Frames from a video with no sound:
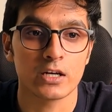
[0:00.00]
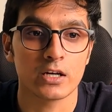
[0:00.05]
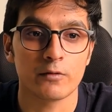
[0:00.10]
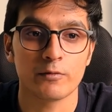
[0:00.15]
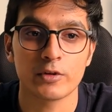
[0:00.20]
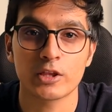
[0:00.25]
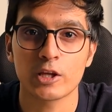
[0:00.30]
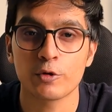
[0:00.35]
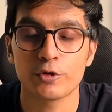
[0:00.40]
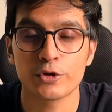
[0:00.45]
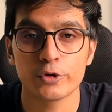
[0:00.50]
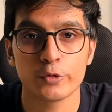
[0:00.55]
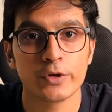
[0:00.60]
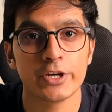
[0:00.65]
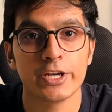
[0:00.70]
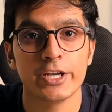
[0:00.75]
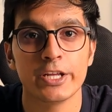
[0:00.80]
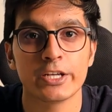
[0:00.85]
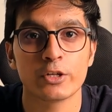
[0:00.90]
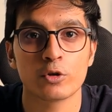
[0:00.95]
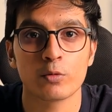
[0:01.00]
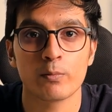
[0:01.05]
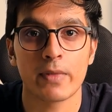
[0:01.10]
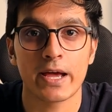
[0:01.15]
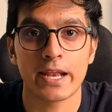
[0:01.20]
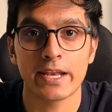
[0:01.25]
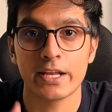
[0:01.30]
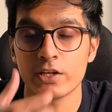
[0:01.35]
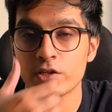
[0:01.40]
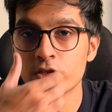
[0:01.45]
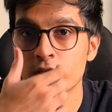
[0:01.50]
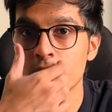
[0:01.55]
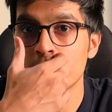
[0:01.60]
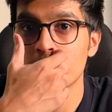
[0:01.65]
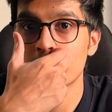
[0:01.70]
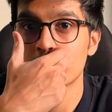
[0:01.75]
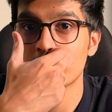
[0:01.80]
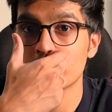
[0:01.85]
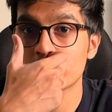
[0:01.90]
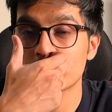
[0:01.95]
without you needing to manage
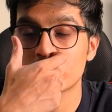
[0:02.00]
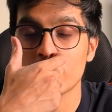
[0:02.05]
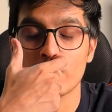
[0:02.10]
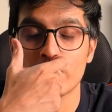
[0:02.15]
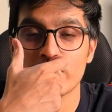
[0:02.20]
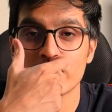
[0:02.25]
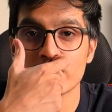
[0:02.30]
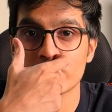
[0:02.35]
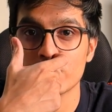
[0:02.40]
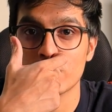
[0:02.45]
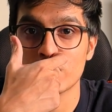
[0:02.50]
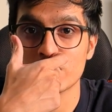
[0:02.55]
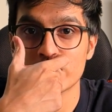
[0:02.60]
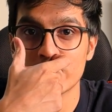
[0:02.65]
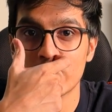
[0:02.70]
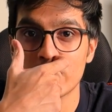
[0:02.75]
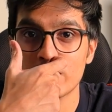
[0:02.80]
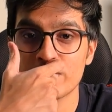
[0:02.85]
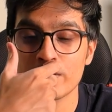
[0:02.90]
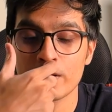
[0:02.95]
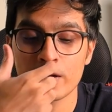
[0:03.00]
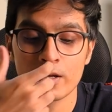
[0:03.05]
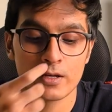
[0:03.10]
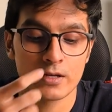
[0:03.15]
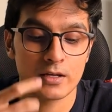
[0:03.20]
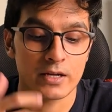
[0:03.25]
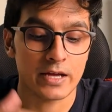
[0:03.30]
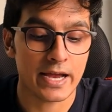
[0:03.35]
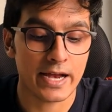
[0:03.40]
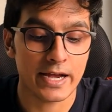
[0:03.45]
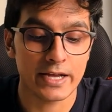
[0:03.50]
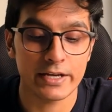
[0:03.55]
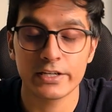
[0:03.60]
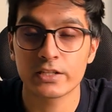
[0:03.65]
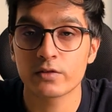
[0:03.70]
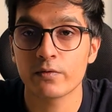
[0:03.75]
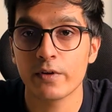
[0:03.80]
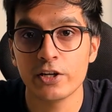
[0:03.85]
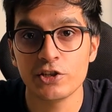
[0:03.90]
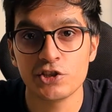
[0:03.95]
the servers yourself, and
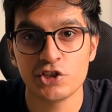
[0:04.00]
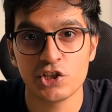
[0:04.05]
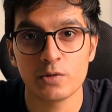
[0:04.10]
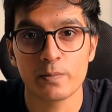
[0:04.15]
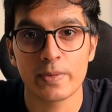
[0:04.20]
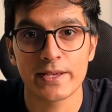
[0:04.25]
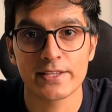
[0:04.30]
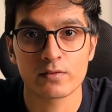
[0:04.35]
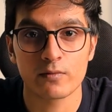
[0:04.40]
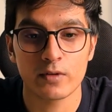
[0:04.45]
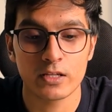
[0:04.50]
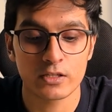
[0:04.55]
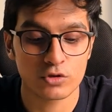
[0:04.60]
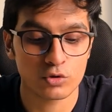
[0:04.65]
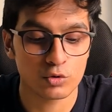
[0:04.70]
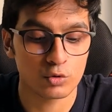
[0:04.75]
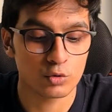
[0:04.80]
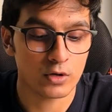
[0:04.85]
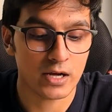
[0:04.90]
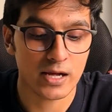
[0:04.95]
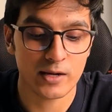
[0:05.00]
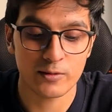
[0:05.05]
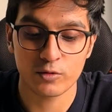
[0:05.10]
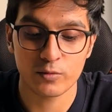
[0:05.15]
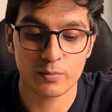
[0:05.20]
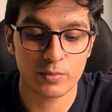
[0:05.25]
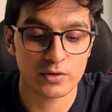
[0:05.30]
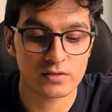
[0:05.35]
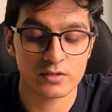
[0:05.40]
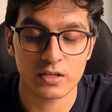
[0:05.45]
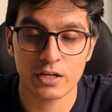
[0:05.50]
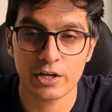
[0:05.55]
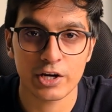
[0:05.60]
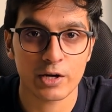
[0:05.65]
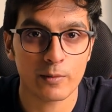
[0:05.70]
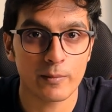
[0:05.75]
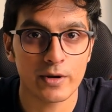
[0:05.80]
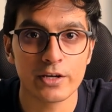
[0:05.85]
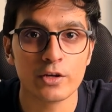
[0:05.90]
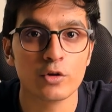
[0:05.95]
it's very cheap as well. So I would personally
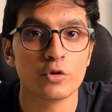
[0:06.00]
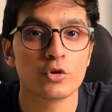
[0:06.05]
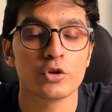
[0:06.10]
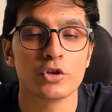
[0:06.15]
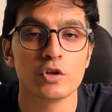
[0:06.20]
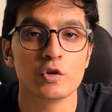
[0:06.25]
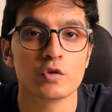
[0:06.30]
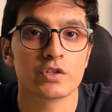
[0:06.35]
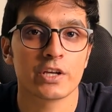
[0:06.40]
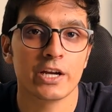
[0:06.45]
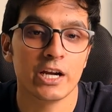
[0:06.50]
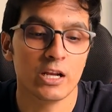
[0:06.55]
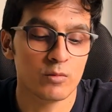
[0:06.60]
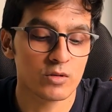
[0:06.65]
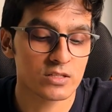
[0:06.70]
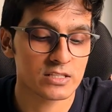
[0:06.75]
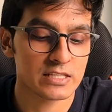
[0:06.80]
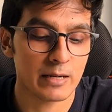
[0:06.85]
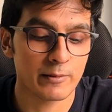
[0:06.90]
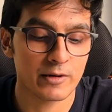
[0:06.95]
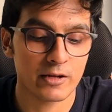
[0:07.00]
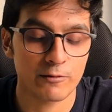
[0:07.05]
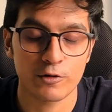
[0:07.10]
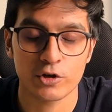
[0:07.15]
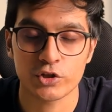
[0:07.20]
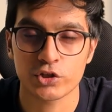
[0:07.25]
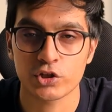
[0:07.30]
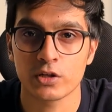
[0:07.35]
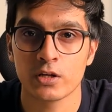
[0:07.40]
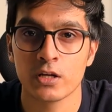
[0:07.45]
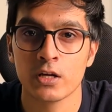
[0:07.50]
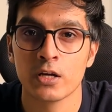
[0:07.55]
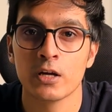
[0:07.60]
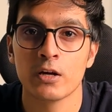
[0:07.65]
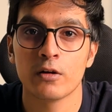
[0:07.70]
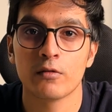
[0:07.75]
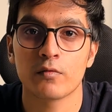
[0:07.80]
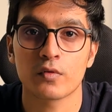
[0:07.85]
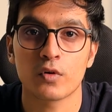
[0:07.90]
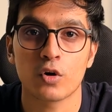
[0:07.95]
recommend you to use AWS Lambda function
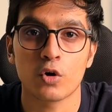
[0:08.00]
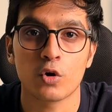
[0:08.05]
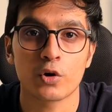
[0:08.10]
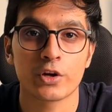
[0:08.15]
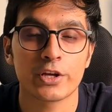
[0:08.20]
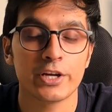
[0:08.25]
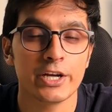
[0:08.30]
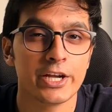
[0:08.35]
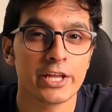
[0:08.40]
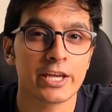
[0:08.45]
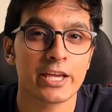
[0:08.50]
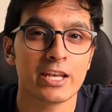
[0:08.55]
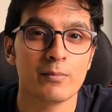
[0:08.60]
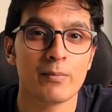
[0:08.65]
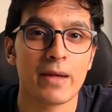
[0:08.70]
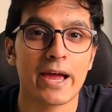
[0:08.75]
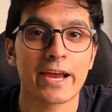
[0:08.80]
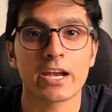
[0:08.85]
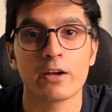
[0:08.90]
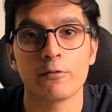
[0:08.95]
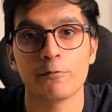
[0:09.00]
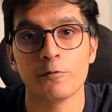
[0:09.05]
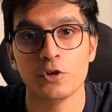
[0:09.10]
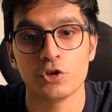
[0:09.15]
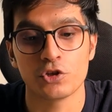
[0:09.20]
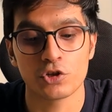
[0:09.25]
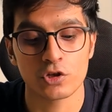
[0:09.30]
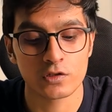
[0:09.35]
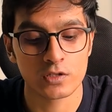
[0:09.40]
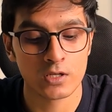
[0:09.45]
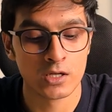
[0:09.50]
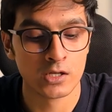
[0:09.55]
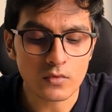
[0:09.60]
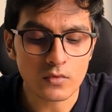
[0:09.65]
for creating any backend features.